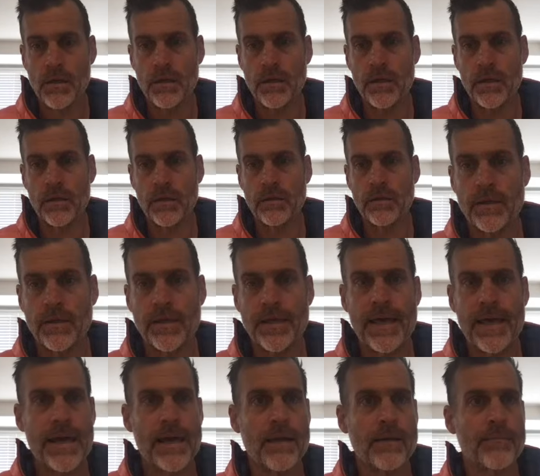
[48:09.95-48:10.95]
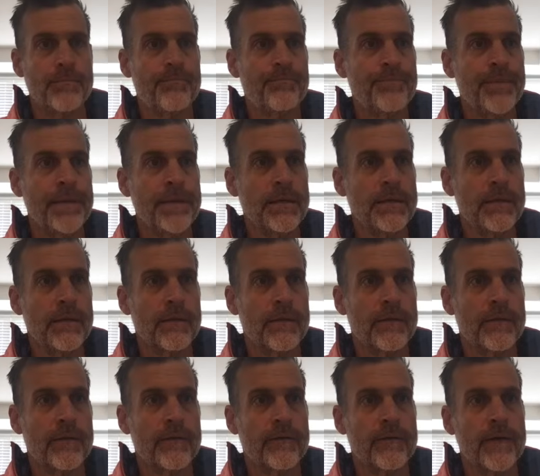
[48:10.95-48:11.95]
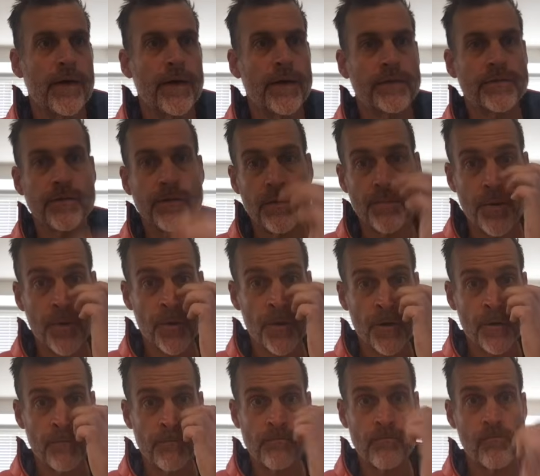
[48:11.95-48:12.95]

Like, can't beat this size of the motor.